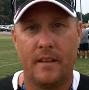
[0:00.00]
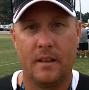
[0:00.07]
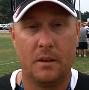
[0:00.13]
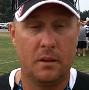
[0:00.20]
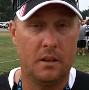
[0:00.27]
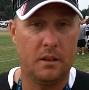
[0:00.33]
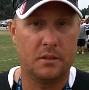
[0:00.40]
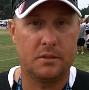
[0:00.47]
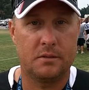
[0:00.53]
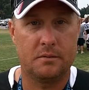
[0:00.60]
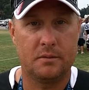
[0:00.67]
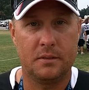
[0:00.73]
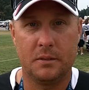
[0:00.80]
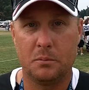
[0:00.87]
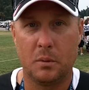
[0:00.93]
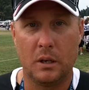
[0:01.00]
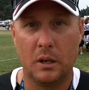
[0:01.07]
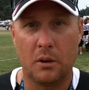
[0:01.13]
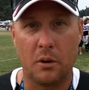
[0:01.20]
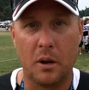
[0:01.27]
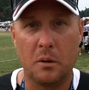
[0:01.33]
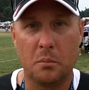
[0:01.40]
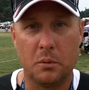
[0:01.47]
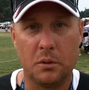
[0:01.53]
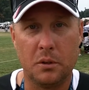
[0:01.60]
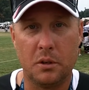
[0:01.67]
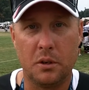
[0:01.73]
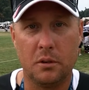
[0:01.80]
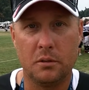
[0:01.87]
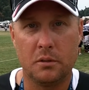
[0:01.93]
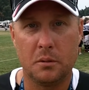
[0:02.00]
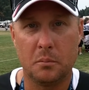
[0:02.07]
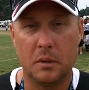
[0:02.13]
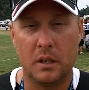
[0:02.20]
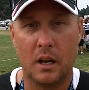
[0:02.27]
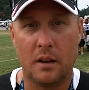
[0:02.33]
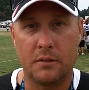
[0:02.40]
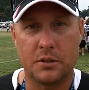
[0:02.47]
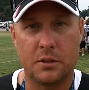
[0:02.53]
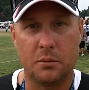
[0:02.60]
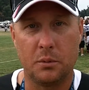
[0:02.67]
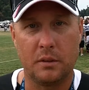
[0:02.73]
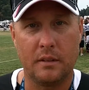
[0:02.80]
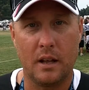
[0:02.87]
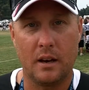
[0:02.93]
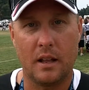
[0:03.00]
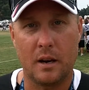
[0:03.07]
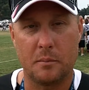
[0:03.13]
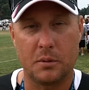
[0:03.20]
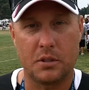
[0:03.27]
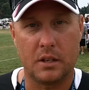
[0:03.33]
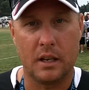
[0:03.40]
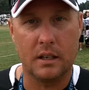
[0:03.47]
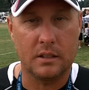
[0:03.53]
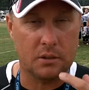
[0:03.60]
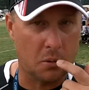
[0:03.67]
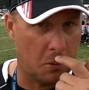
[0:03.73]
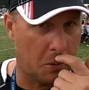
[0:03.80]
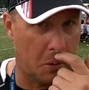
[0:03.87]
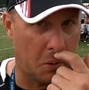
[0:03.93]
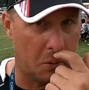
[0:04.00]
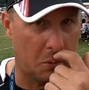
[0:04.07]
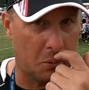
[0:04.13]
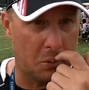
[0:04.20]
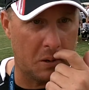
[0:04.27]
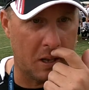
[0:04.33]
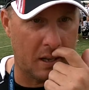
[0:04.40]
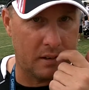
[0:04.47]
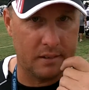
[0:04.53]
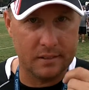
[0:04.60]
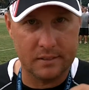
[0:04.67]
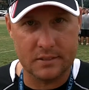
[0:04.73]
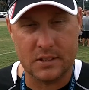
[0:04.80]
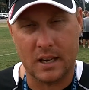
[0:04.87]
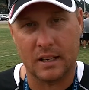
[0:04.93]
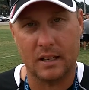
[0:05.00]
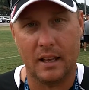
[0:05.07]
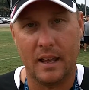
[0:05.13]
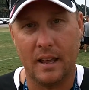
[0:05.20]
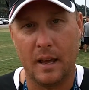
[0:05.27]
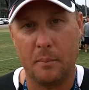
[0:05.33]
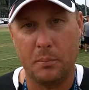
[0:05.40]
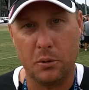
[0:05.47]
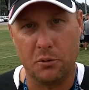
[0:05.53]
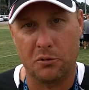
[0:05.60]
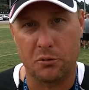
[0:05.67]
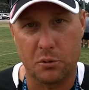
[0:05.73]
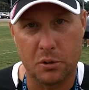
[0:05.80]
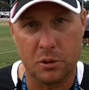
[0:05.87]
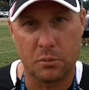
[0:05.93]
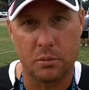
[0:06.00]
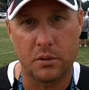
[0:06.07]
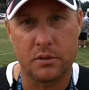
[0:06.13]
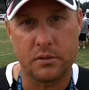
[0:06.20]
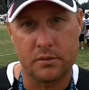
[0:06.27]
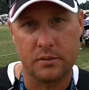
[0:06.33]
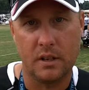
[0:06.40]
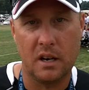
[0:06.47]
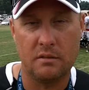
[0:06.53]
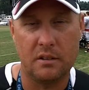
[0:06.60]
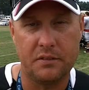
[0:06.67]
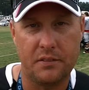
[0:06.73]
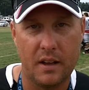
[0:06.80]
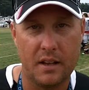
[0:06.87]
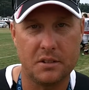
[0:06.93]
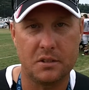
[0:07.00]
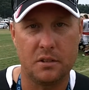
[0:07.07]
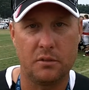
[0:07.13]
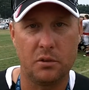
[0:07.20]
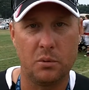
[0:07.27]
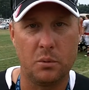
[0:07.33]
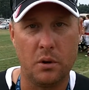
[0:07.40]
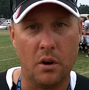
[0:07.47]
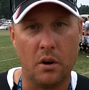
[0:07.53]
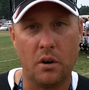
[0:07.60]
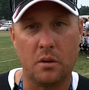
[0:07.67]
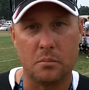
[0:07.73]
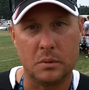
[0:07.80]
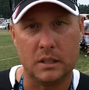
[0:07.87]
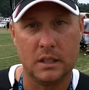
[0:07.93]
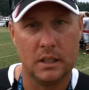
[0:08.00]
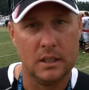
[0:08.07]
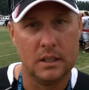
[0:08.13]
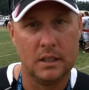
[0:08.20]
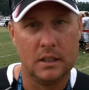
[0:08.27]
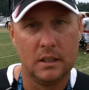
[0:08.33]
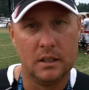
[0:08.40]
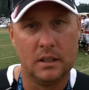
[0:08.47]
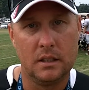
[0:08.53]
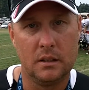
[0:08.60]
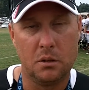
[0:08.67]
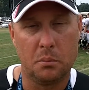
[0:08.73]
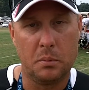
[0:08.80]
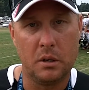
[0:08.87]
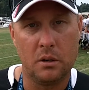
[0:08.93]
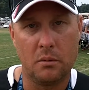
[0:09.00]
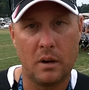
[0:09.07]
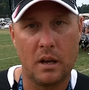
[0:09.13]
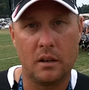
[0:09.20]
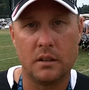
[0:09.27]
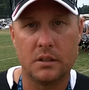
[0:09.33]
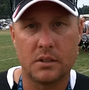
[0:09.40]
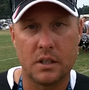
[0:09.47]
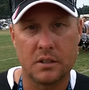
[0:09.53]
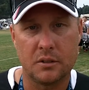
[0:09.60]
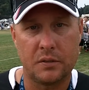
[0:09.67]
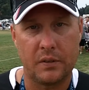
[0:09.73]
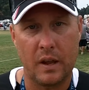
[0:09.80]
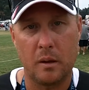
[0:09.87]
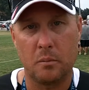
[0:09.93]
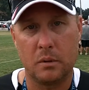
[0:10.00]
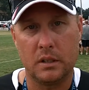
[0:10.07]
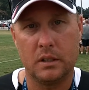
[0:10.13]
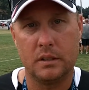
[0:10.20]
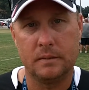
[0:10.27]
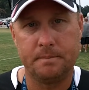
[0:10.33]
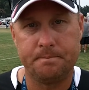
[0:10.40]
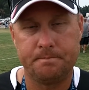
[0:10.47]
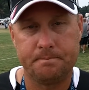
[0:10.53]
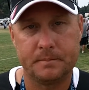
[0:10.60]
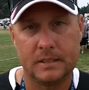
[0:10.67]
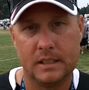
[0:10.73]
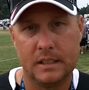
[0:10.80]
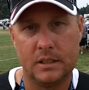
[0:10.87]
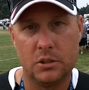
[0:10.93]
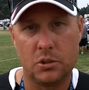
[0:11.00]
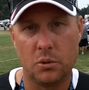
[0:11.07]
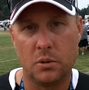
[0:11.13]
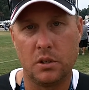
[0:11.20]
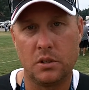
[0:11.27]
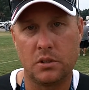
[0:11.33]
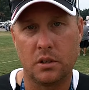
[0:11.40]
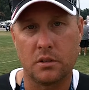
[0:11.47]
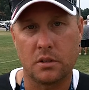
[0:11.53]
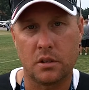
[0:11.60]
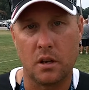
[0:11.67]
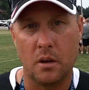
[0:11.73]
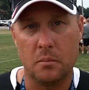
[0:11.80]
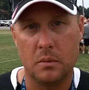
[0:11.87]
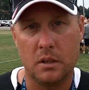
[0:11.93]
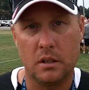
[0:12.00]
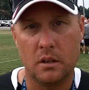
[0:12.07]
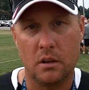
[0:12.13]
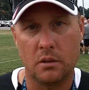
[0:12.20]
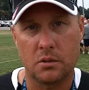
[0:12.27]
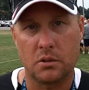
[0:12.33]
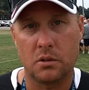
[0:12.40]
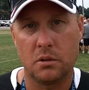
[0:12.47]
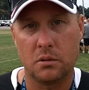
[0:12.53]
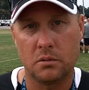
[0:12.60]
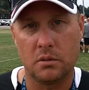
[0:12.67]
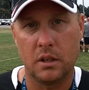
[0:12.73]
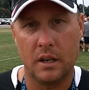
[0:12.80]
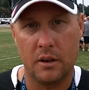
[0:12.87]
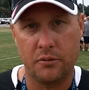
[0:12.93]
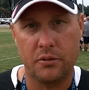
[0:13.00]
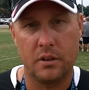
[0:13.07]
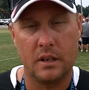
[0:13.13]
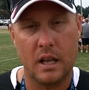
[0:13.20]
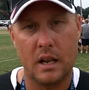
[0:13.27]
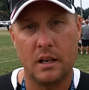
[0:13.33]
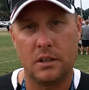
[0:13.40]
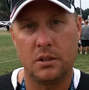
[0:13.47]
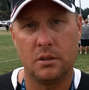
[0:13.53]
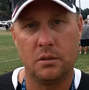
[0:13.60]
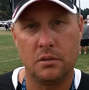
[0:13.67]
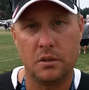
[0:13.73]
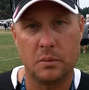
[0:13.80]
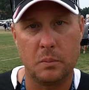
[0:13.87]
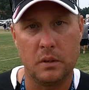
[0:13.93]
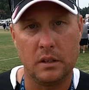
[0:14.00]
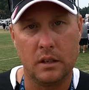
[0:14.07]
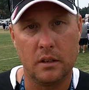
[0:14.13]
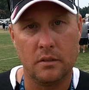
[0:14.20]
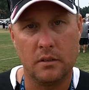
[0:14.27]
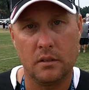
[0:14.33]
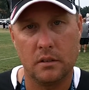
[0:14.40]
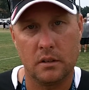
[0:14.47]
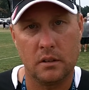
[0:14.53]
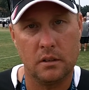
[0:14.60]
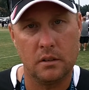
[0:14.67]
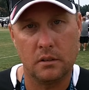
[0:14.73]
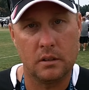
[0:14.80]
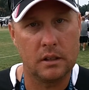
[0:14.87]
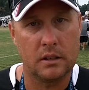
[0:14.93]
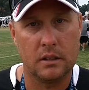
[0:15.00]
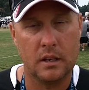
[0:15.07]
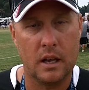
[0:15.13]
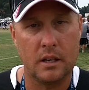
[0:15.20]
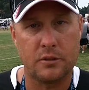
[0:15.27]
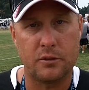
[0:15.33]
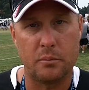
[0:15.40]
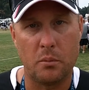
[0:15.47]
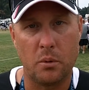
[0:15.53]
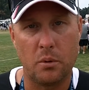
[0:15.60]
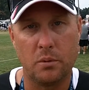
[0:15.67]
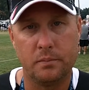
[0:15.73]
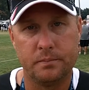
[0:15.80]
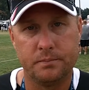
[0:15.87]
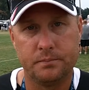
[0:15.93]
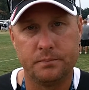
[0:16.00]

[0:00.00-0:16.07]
It's been incredible, you know. I mean, obviously, we've got a lot of mistakes going on, and we're not exactly happy or thrilled with every facet of who we are. But, you know, being around us as a family and enjoying each other's company and also the effort and attitude just been given, you know, I couldn't ask for more.